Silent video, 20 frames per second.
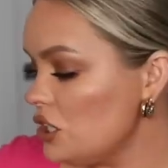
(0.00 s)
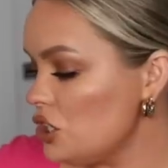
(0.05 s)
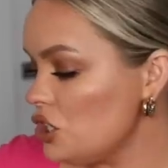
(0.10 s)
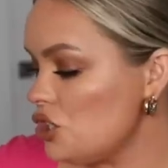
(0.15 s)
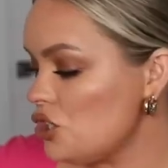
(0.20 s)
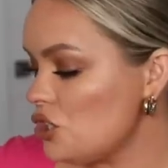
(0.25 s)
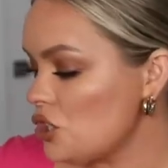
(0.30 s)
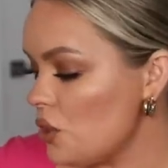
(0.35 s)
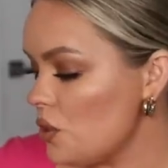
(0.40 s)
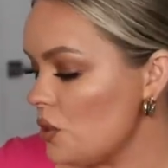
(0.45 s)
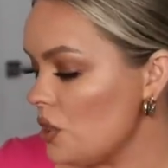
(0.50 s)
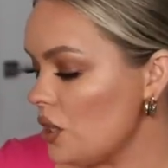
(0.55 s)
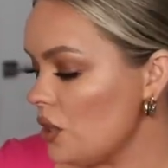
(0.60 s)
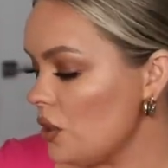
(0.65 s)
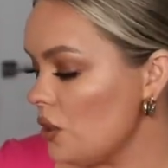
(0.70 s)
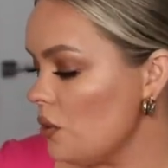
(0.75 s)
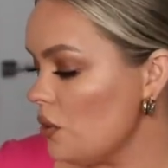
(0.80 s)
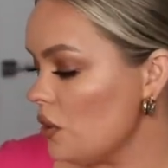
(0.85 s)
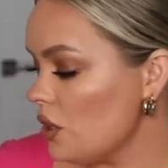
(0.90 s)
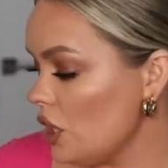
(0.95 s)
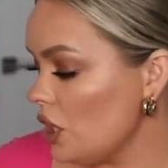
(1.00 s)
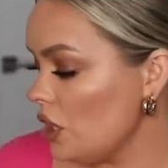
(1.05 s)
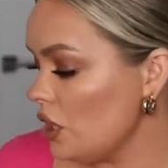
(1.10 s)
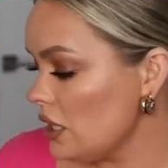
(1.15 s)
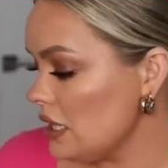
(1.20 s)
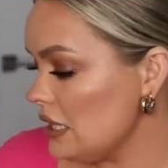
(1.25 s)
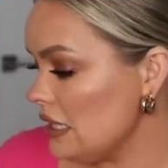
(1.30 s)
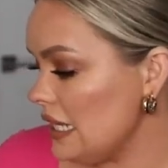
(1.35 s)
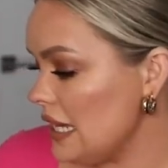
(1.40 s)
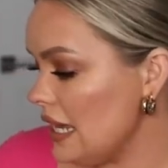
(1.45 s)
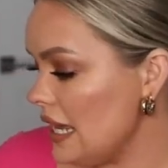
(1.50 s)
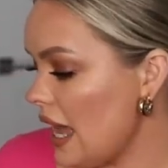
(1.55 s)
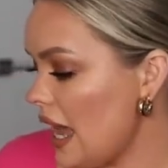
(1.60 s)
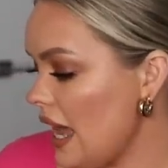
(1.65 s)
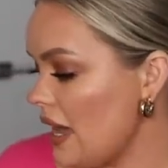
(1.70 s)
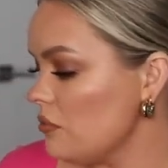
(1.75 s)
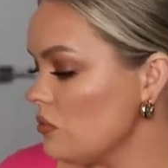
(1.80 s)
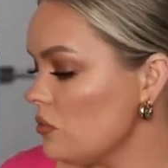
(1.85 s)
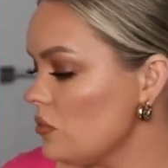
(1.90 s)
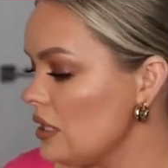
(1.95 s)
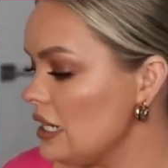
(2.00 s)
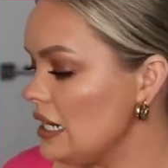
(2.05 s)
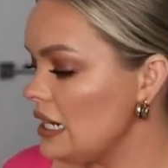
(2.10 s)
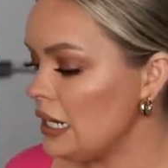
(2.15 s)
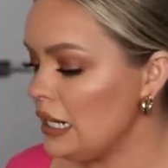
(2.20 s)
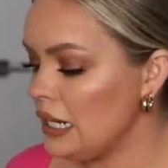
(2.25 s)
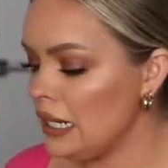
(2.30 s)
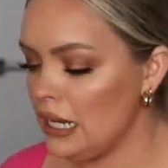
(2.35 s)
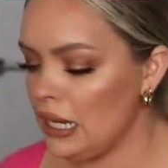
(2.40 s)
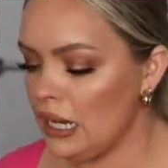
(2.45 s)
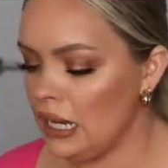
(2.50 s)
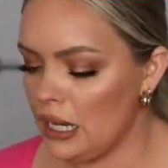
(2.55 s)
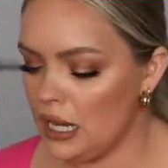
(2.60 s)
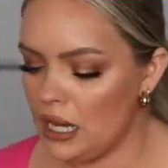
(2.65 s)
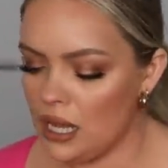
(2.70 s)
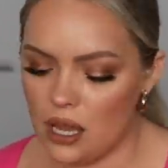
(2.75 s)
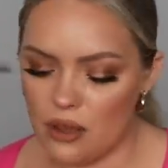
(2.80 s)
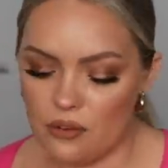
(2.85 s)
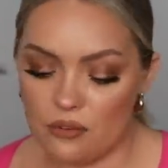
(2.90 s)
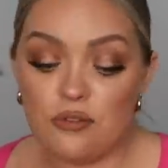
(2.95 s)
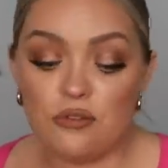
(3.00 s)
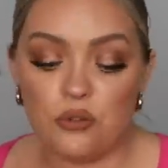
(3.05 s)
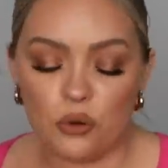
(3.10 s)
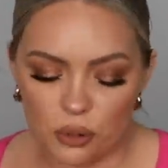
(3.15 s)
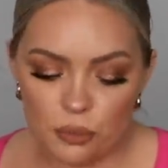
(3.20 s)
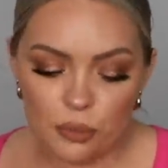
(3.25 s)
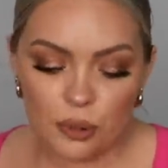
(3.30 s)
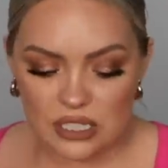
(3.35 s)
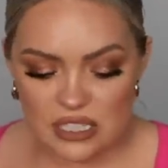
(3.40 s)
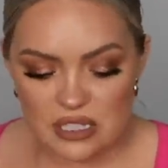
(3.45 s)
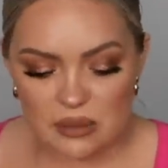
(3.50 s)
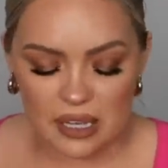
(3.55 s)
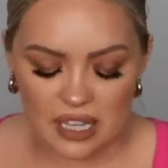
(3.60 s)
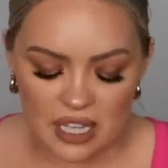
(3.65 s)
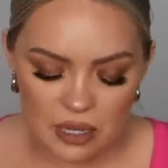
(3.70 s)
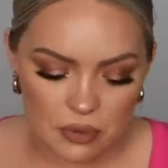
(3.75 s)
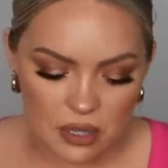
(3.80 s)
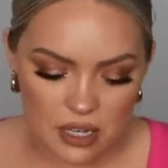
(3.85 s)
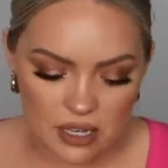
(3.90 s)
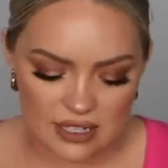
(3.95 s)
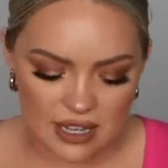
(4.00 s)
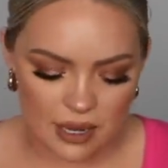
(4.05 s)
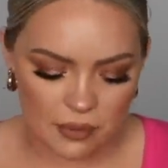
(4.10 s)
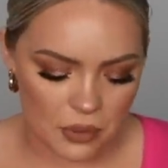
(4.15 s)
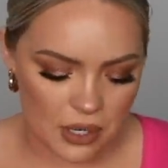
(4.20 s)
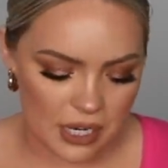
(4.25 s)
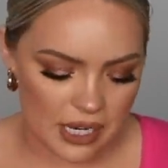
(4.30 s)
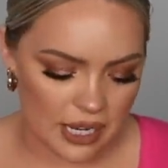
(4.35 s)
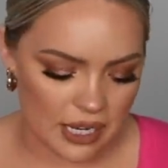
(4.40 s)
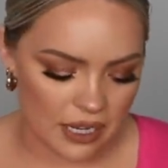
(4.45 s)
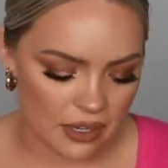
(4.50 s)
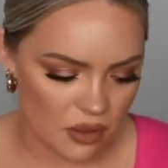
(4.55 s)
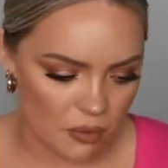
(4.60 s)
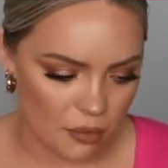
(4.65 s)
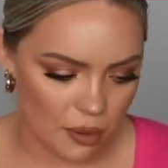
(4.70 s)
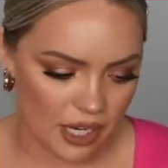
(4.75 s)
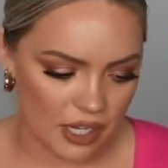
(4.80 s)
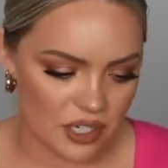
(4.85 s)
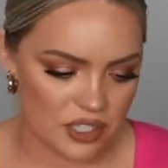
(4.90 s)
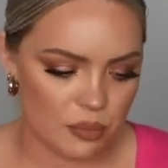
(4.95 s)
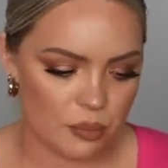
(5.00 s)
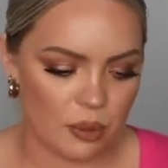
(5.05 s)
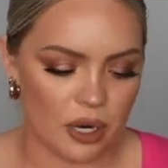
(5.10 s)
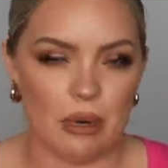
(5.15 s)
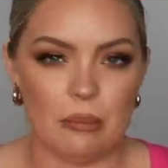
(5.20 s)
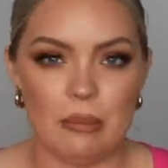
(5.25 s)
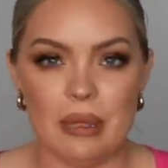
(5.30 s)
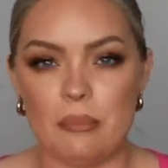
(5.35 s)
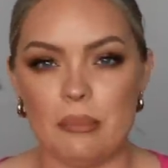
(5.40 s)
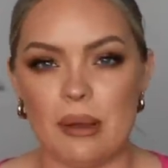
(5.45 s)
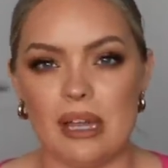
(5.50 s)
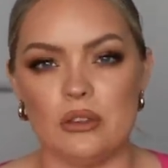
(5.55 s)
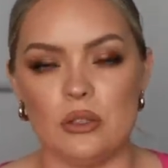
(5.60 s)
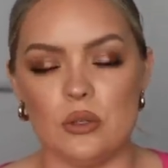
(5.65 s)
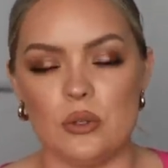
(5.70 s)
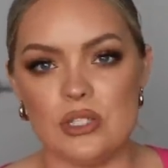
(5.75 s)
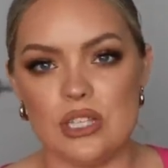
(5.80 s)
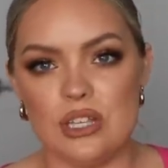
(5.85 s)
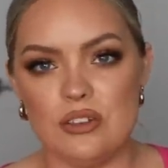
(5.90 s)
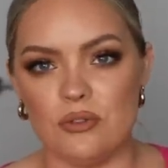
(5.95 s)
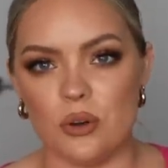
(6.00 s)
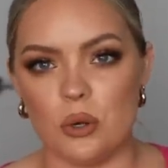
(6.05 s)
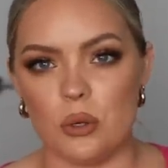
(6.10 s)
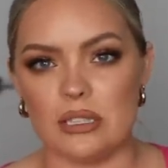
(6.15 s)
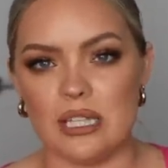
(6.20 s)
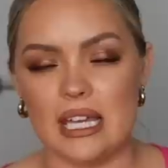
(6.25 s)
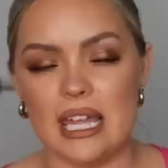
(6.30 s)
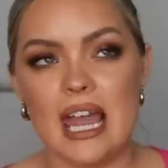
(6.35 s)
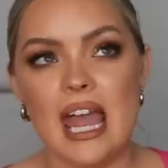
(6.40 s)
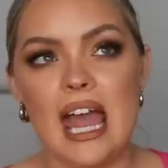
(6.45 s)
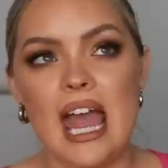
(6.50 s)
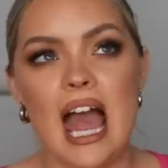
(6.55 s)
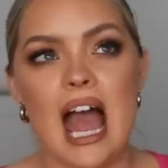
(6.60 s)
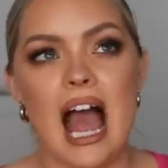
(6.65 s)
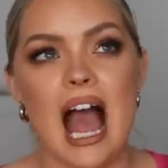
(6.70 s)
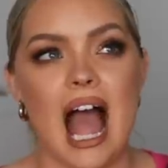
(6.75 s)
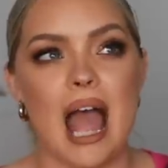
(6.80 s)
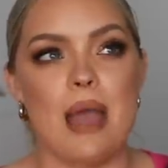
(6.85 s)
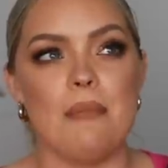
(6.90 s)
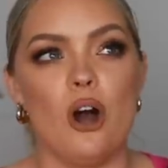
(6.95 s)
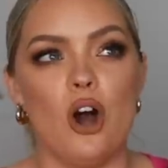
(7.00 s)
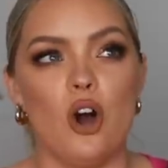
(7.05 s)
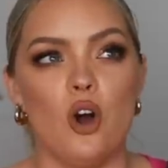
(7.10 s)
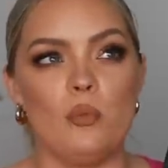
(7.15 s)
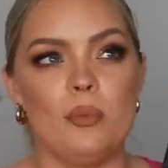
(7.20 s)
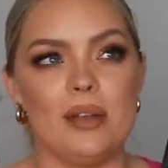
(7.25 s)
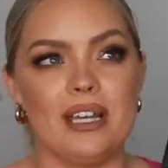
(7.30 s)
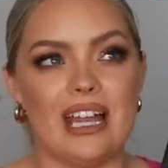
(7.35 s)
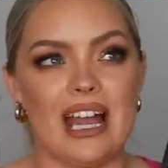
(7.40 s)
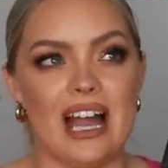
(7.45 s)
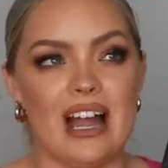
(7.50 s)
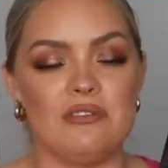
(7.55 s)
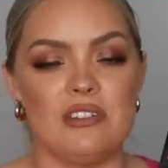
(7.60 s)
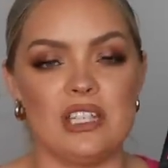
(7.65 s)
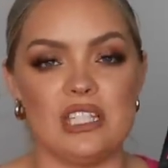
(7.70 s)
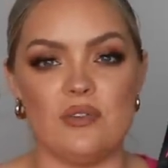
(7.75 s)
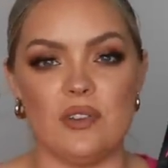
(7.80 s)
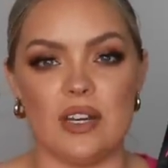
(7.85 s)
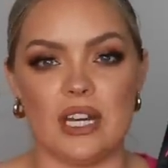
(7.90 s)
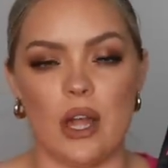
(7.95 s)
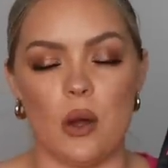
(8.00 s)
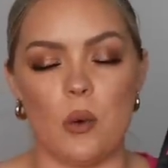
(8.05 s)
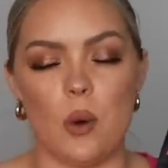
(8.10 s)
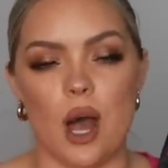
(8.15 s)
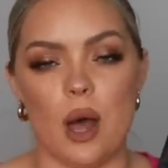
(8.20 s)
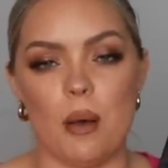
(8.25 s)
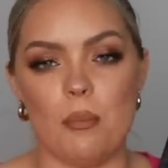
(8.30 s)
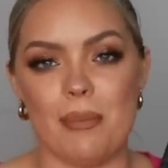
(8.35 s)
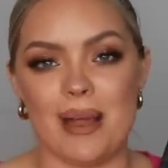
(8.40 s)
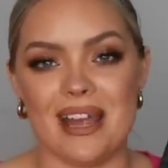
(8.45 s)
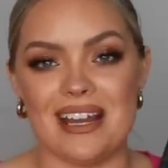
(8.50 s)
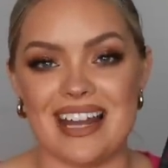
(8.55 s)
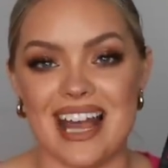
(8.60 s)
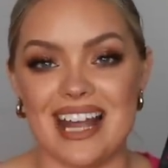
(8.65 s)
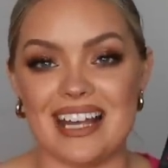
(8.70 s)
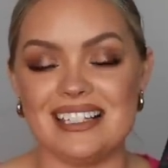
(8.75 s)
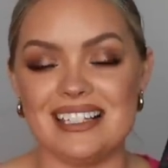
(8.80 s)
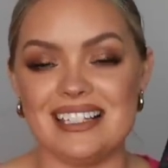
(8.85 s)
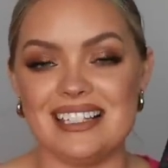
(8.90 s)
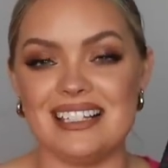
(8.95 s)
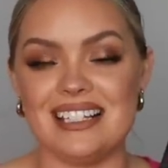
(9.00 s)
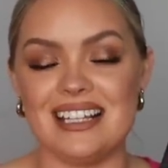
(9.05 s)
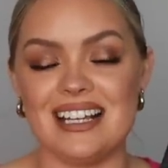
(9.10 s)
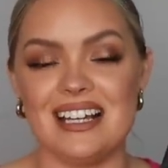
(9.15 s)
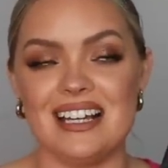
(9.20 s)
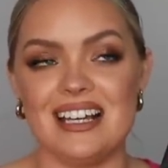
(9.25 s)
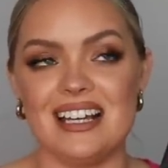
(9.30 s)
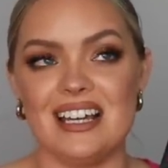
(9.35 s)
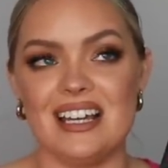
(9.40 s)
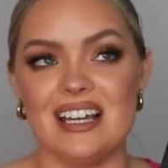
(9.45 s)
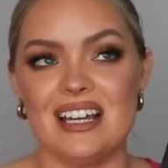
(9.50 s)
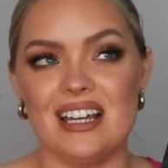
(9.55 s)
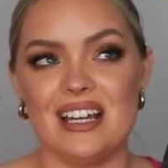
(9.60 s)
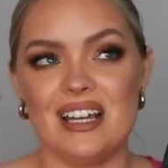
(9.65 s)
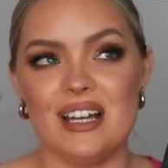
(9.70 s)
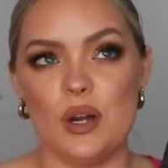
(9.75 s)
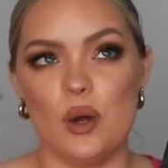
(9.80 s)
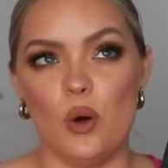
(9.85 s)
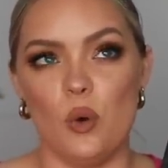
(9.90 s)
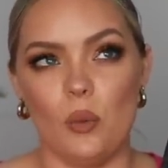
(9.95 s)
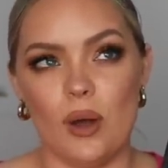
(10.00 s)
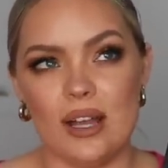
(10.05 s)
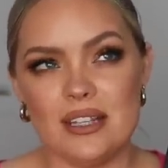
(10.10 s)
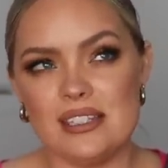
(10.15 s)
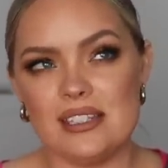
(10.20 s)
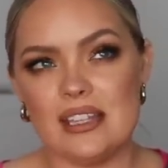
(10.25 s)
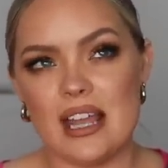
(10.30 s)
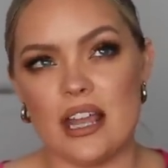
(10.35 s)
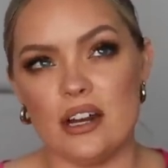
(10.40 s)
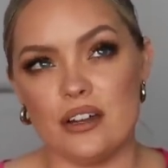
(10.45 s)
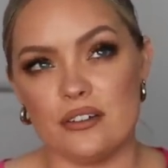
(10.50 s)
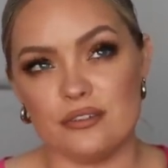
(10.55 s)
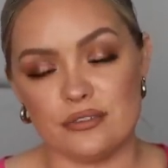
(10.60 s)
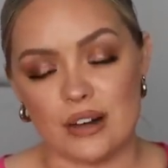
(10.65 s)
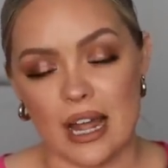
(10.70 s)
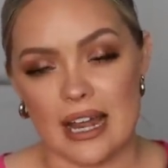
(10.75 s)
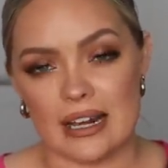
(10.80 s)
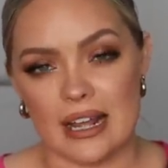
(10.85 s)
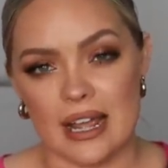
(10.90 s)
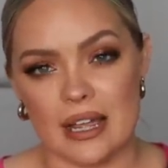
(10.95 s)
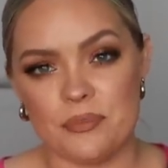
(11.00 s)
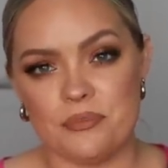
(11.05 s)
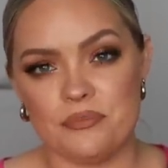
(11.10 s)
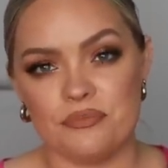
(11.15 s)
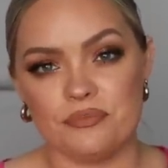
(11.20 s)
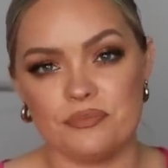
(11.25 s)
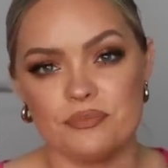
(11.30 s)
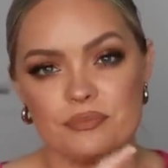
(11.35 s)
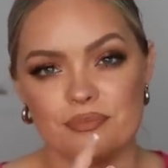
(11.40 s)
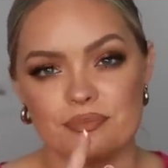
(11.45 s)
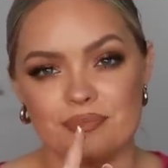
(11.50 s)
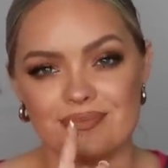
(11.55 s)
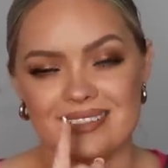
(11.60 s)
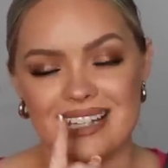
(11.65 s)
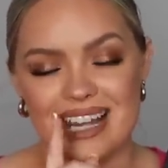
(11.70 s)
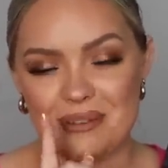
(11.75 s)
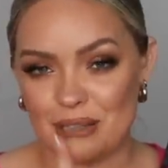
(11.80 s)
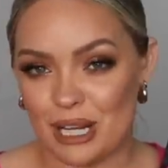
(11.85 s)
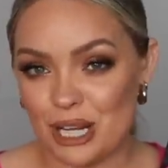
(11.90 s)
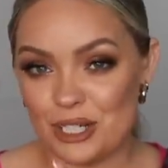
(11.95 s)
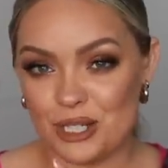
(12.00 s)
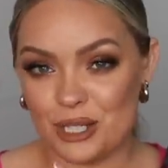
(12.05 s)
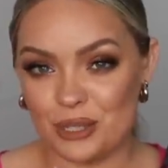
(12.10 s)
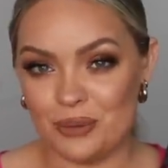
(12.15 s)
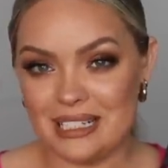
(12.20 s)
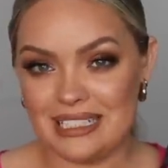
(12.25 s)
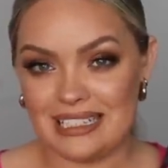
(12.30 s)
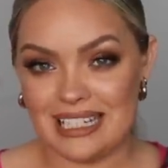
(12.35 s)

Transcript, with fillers: to show you, currently I'm reading four books and makeup looks. I'm reading The Paris Apartment by Lucy Foley. I'm hoping to have this video up by next Wednesday or Friday. I'm not sure what